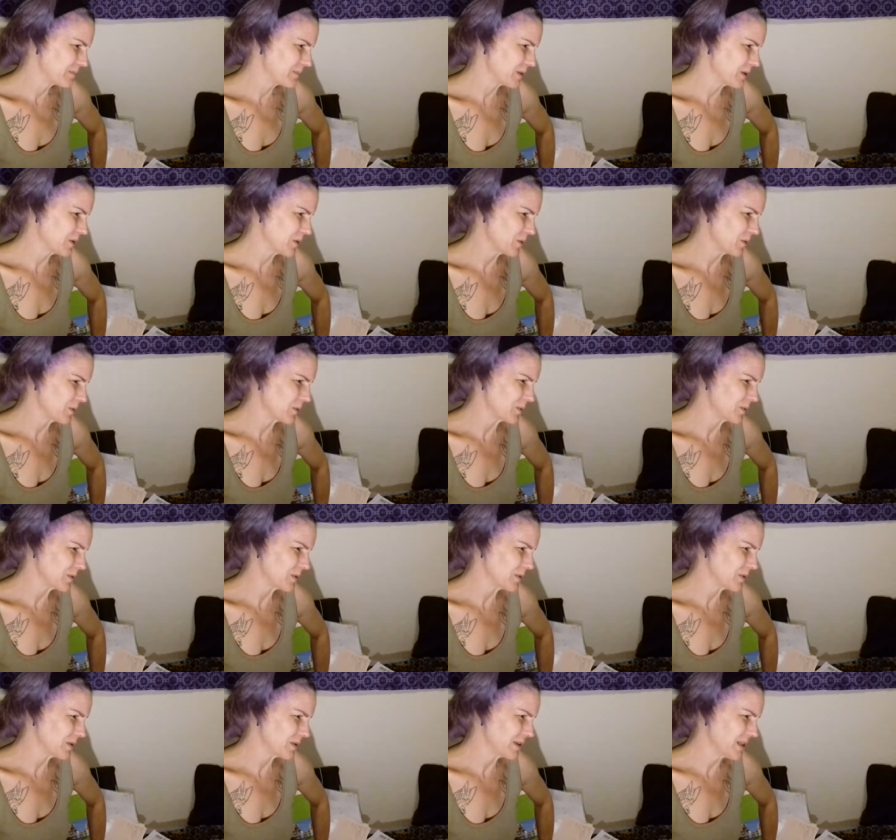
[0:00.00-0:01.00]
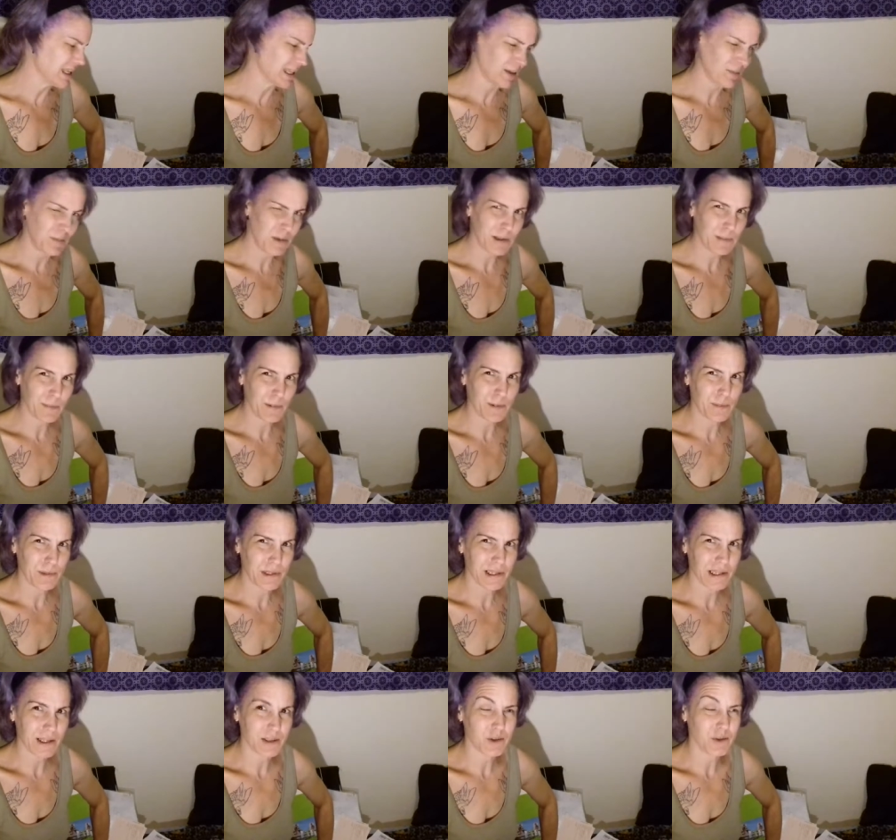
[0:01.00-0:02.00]
So yeah, they want to put me
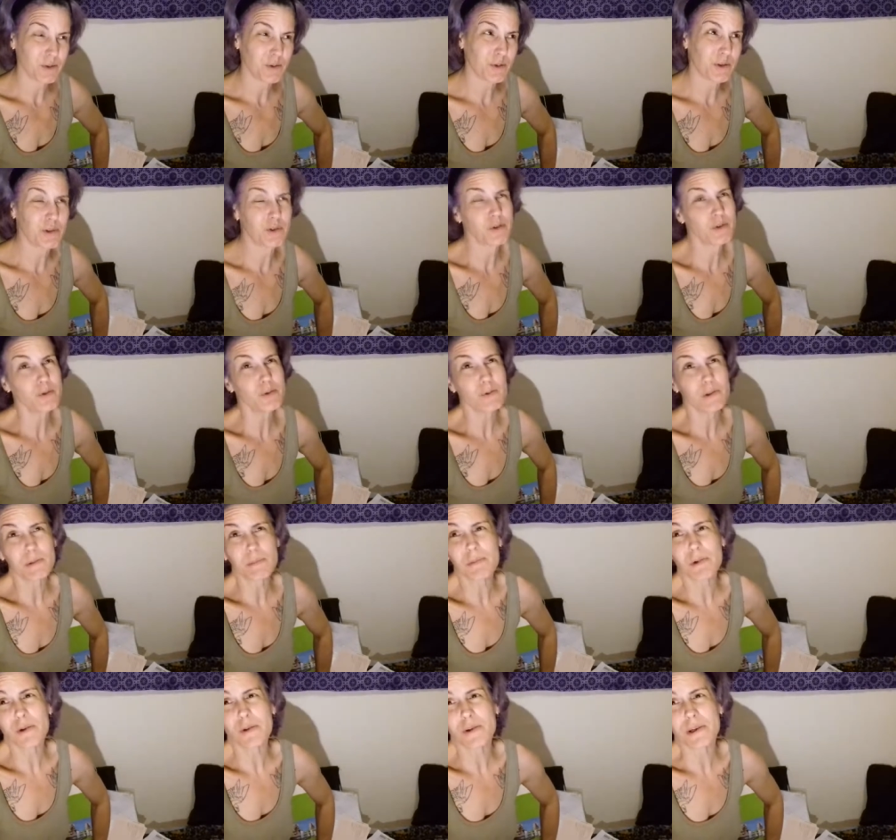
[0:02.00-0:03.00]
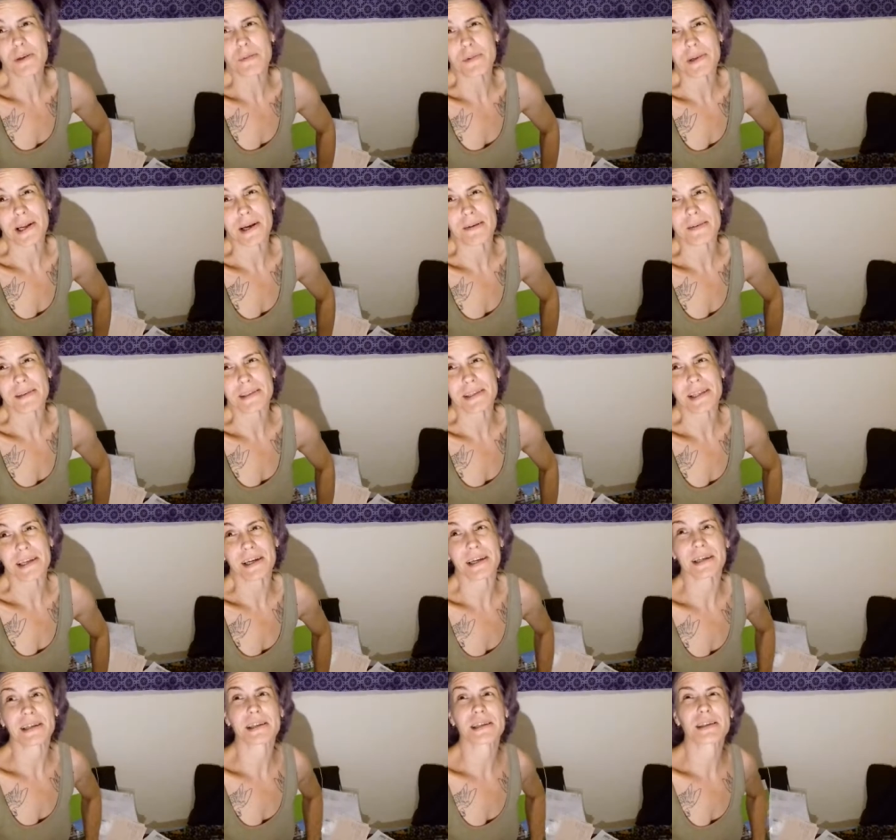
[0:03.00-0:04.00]
into that stool, and the stool was broken when I was
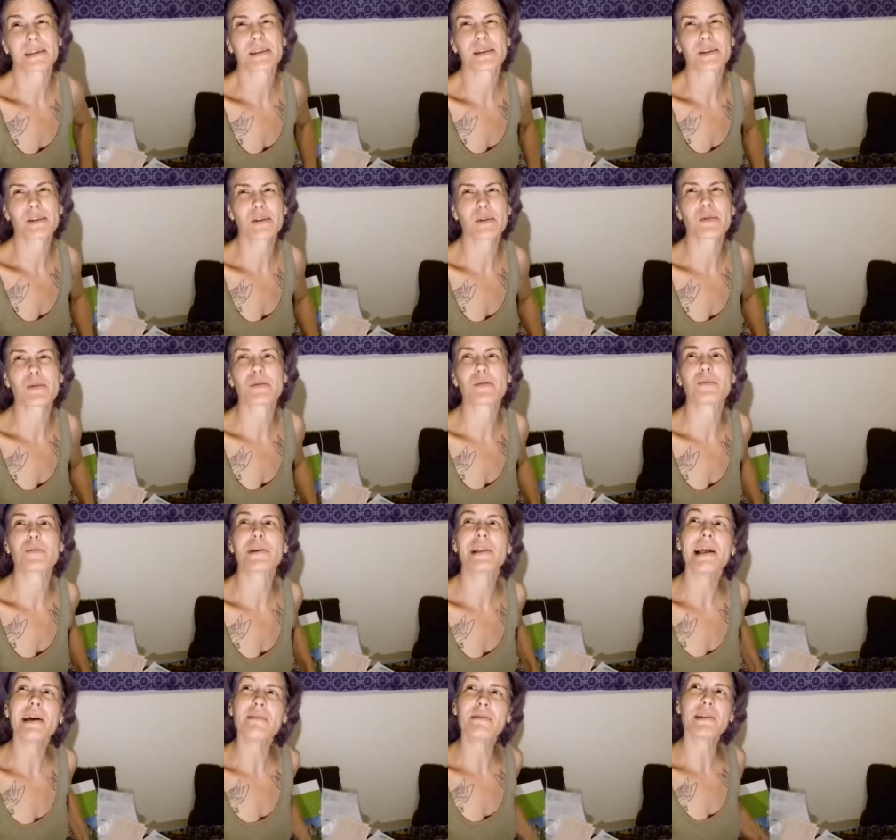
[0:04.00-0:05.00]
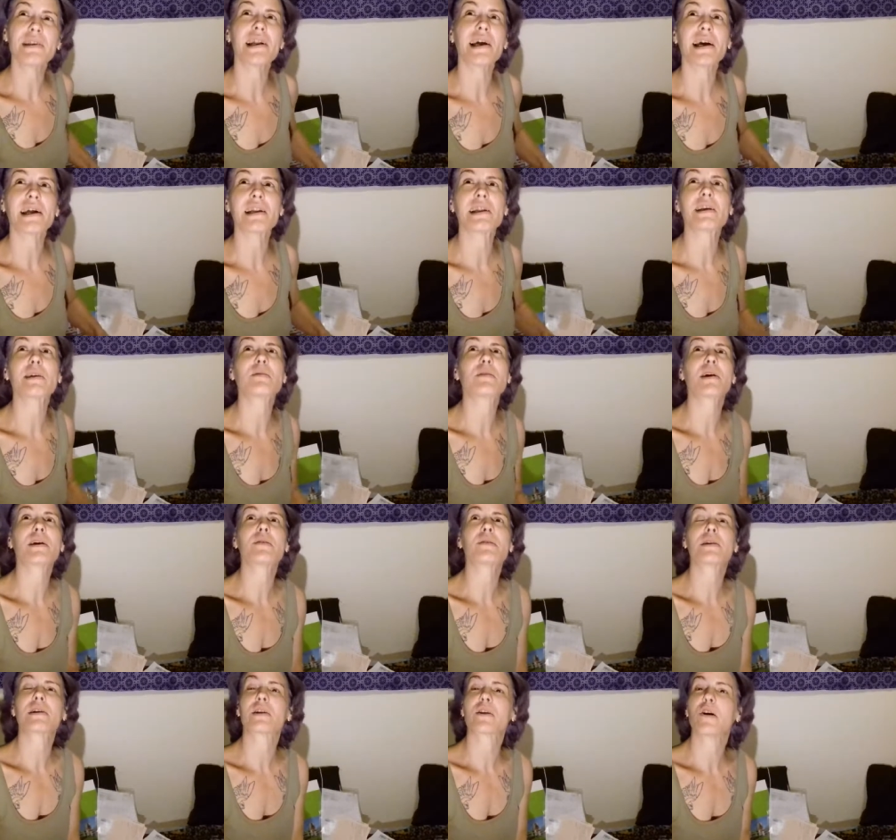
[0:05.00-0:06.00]
there. So we left it at, if I
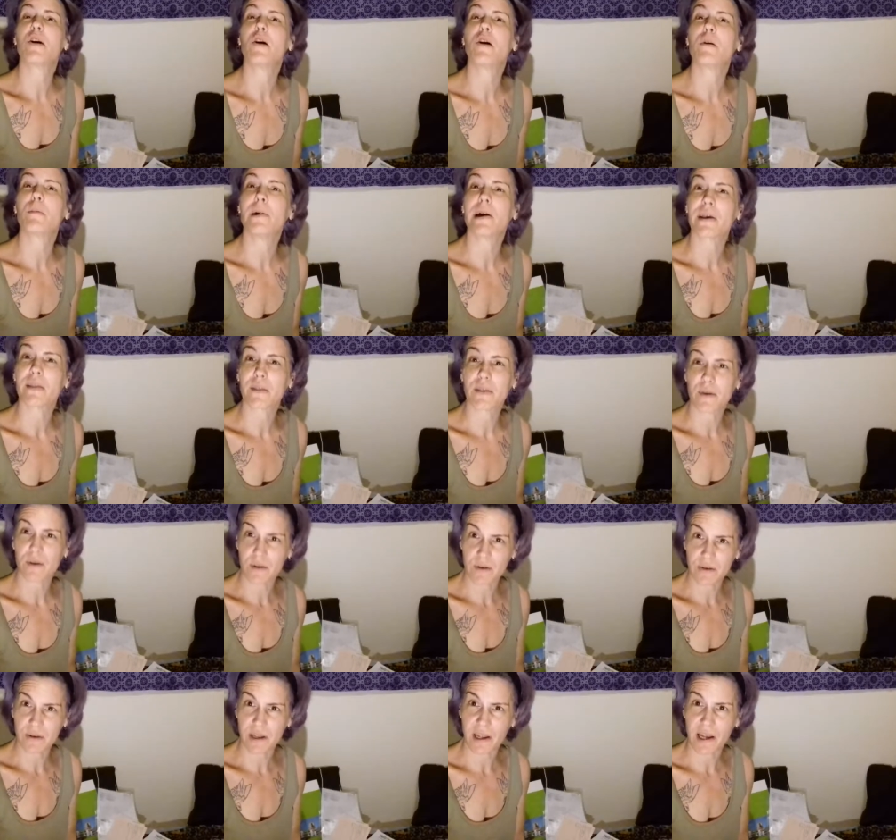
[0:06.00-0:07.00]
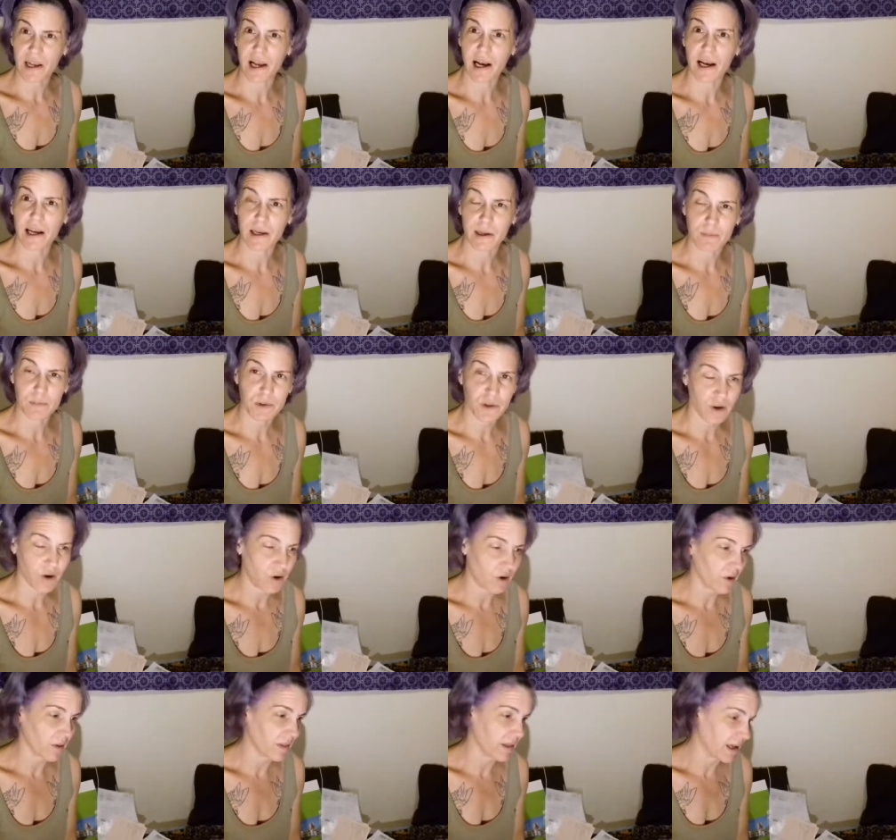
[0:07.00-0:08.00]
don't get a call by Thursday, I am to
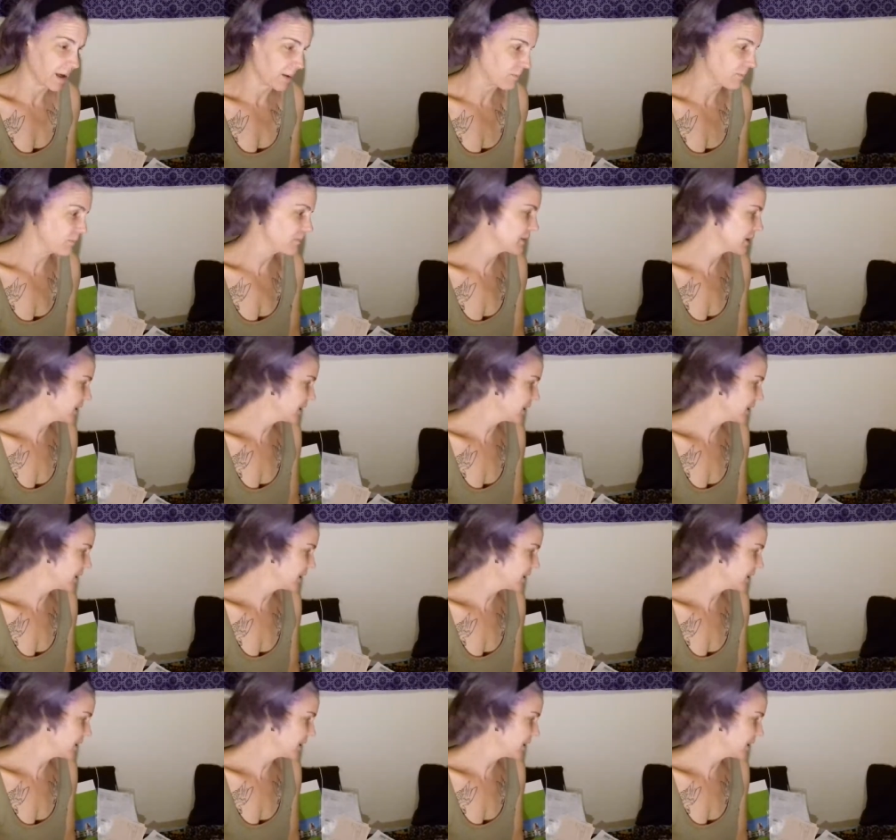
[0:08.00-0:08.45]
call them